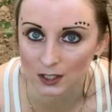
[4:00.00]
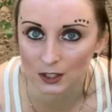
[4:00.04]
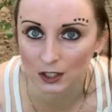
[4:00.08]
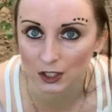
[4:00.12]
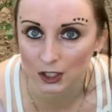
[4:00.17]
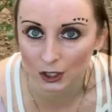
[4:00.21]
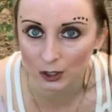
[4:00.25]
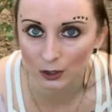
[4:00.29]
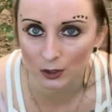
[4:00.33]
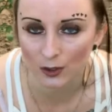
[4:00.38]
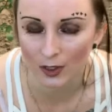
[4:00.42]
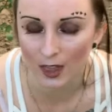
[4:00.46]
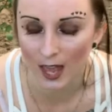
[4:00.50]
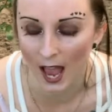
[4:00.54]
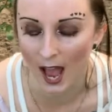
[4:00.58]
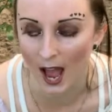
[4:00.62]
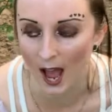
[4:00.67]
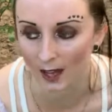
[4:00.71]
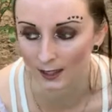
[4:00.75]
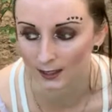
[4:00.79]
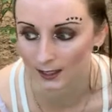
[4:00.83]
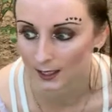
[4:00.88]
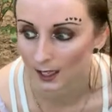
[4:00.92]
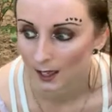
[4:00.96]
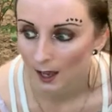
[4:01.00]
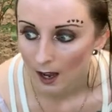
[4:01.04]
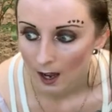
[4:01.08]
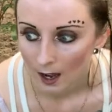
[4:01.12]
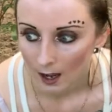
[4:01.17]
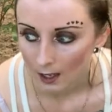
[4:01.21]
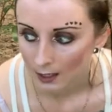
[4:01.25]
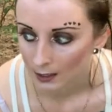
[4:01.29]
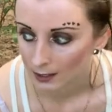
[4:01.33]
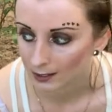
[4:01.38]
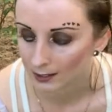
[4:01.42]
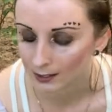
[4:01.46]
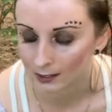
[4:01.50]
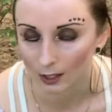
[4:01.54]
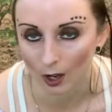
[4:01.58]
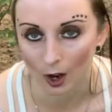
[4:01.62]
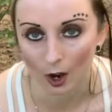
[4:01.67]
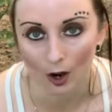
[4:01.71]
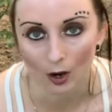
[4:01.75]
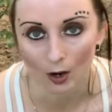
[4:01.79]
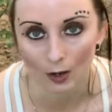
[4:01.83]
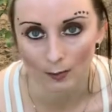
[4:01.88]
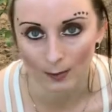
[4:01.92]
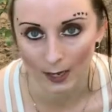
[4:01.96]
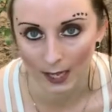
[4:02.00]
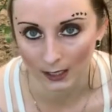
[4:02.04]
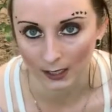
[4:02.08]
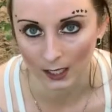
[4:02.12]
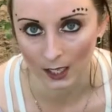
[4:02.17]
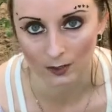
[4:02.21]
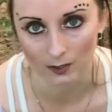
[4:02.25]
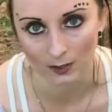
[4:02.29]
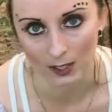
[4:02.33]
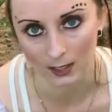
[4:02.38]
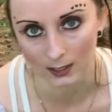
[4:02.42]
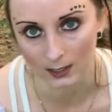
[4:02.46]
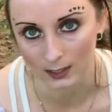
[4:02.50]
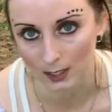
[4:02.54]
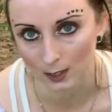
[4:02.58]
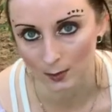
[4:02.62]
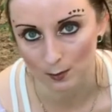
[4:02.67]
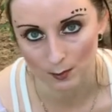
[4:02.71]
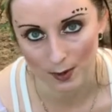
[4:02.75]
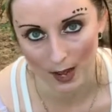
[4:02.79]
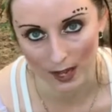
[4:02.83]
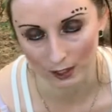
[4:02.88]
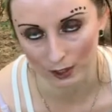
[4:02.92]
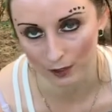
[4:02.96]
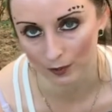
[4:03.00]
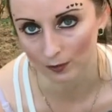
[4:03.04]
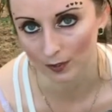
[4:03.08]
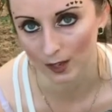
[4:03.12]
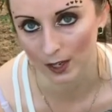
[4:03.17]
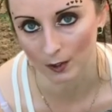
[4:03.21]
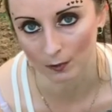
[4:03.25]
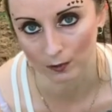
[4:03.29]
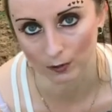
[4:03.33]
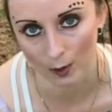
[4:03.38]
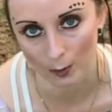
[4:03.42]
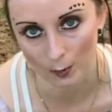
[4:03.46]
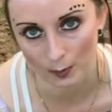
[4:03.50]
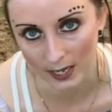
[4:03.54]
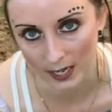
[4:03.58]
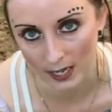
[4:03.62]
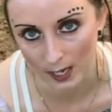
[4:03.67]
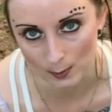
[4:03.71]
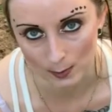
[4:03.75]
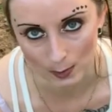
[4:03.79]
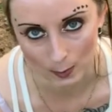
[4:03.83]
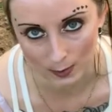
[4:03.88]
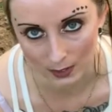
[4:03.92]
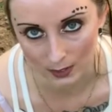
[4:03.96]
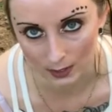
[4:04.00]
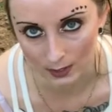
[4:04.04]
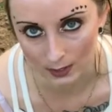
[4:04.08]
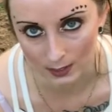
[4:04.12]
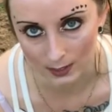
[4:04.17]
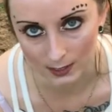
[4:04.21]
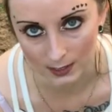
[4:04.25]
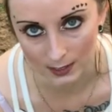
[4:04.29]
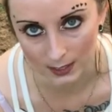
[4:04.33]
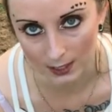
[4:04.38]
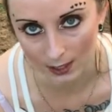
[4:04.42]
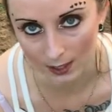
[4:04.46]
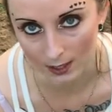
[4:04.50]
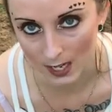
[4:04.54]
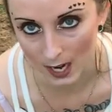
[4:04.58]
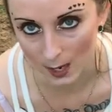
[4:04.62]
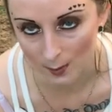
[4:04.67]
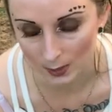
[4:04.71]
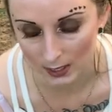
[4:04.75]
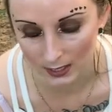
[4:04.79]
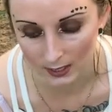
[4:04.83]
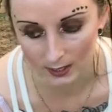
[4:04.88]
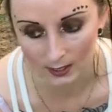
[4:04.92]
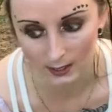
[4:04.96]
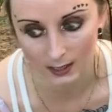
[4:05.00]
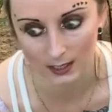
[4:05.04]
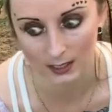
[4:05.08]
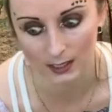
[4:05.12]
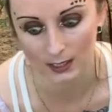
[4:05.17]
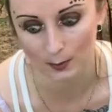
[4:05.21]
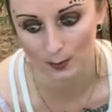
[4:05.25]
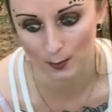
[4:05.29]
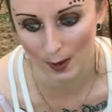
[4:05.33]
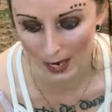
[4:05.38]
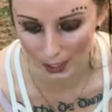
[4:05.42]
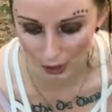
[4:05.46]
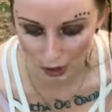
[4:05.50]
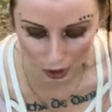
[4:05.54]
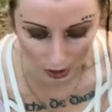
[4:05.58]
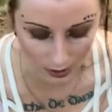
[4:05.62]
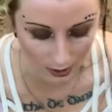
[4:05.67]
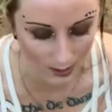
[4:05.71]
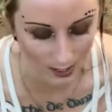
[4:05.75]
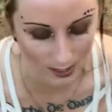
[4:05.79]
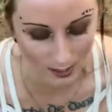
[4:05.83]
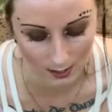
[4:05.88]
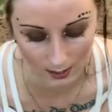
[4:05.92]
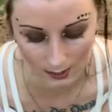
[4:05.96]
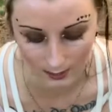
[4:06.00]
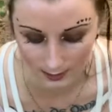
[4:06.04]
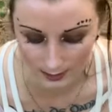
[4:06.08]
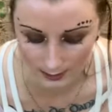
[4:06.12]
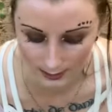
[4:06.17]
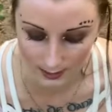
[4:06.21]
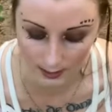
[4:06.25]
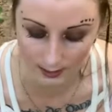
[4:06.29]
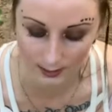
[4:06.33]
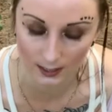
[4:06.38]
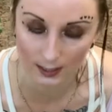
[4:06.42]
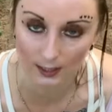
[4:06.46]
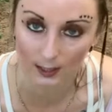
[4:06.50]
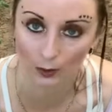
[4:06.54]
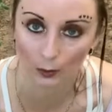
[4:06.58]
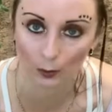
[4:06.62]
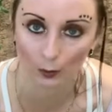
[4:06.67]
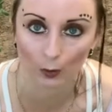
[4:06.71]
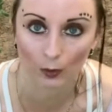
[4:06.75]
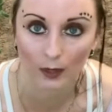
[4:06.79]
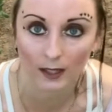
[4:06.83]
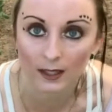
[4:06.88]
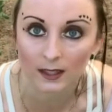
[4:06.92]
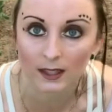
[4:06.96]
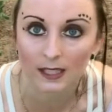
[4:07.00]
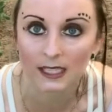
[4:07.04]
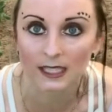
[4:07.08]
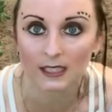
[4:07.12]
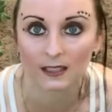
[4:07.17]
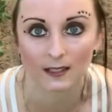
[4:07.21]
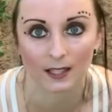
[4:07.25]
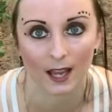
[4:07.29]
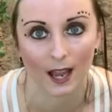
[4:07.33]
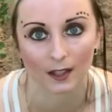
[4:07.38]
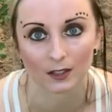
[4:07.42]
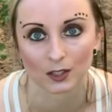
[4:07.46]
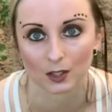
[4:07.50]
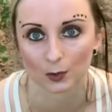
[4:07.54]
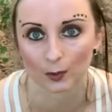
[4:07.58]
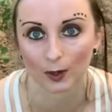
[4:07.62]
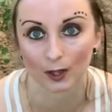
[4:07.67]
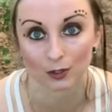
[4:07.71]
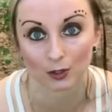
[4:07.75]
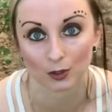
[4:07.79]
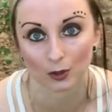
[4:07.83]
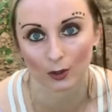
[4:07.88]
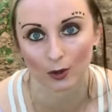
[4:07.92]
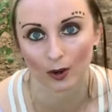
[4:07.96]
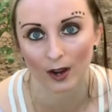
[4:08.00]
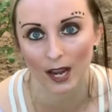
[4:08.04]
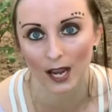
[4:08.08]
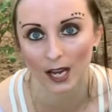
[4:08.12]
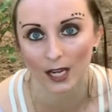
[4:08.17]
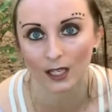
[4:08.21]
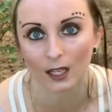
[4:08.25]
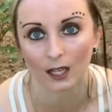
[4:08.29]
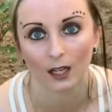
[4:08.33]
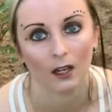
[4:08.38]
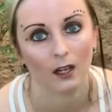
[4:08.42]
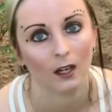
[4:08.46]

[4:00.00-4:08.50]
knew that so many of us can benefit from chamomile this year. And I mean, especially this season with the intense retrograde.